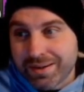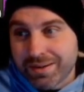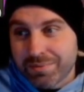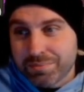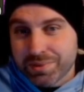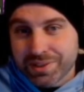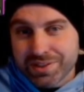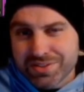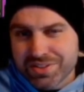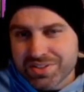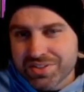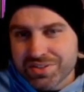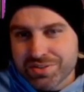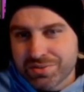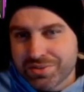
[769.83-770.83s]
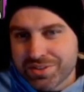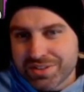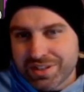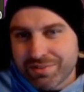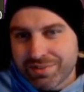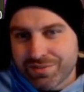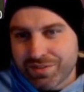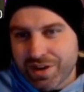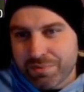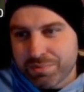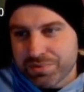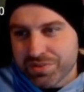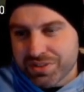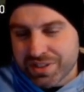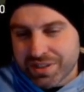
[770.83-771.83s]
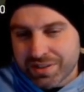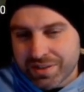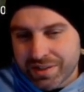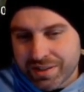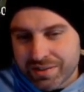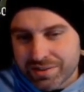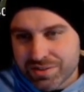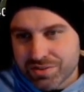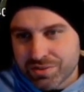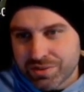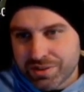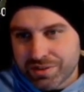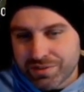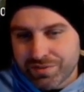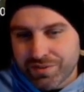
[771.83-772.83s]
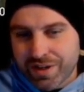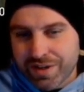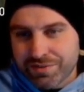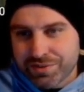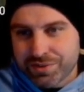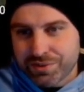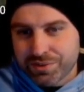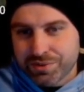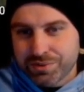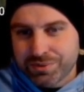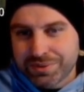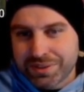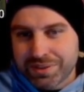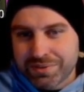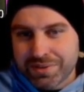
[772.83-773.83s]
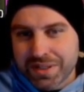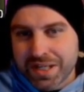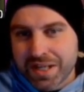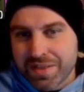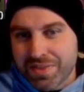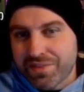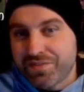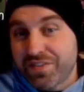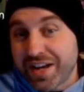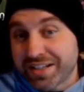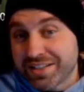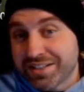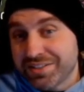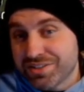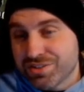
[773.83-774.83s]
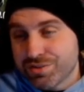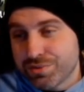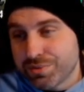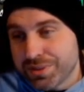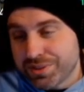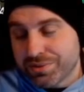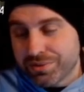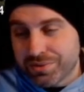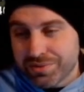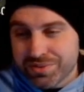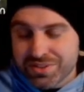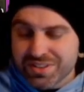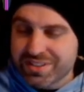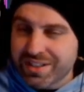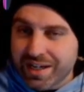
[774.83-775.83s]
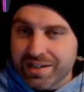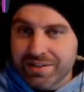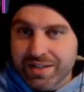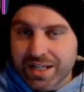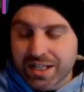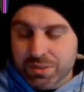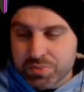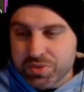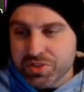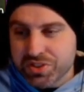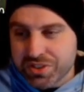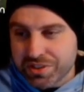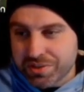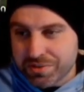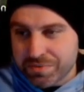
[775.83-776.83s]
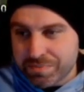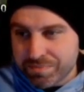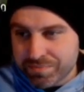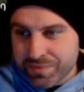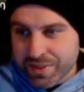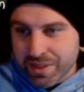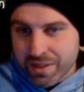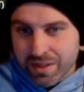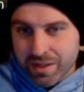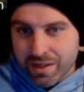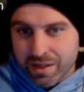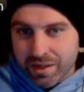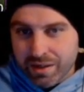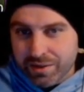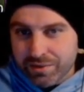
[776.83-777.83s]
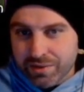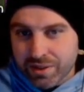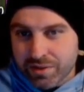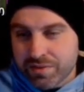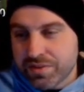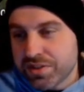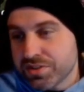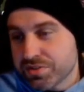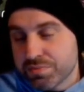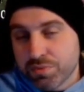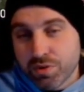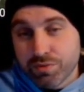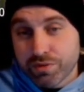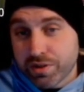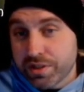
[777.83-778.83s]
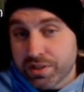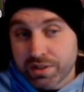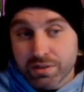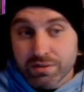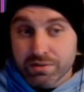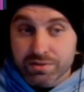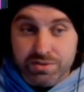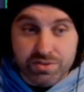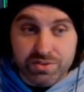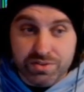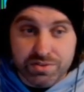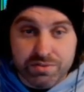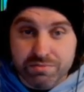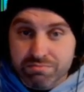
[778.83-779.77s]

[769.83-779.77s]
because this is only 75% and it's only on a 5-turn cooldown, the fact that it's 3 turns kind of helps us here. And this move right here is just